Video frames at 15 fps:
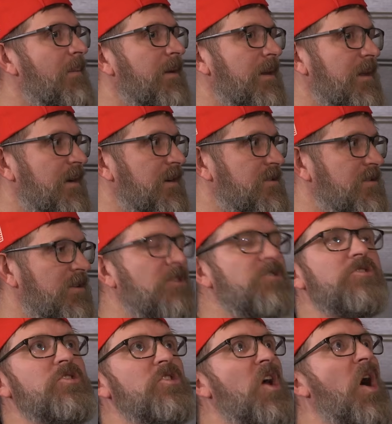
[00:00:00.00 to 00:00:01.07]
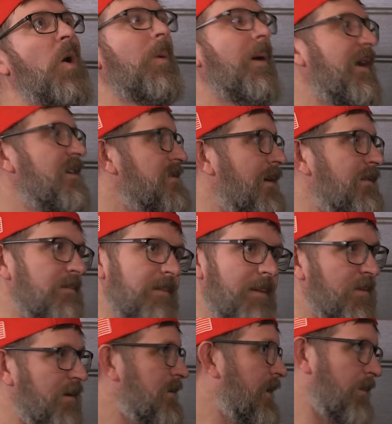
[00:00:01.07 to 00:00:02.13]
many years? There's no way he's coming to my
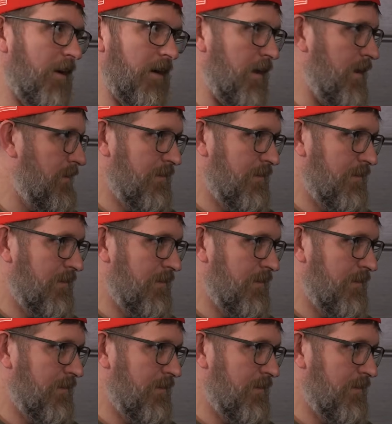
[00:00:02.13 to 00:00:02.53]
birthday party.